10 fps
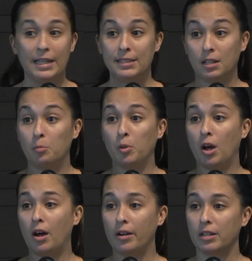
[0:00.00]
is it a
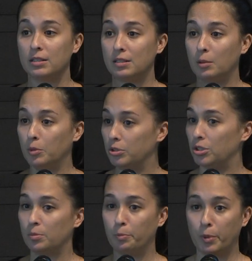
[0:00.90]
blog and someone
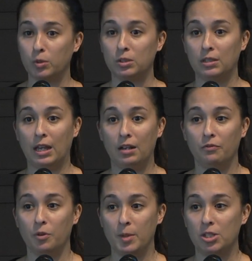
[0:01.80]
just posted that
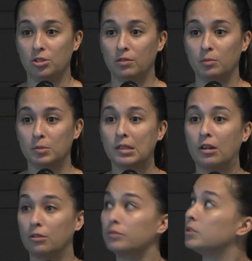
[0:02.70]
information
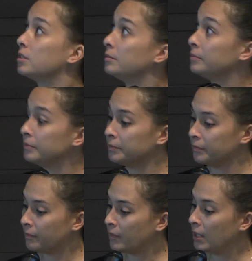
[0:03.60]
themselves?
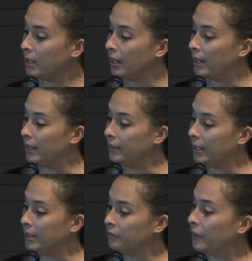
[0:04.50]
And
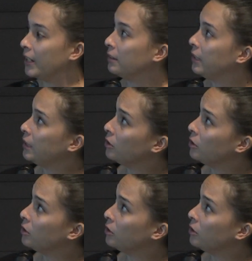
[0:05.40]
then finally,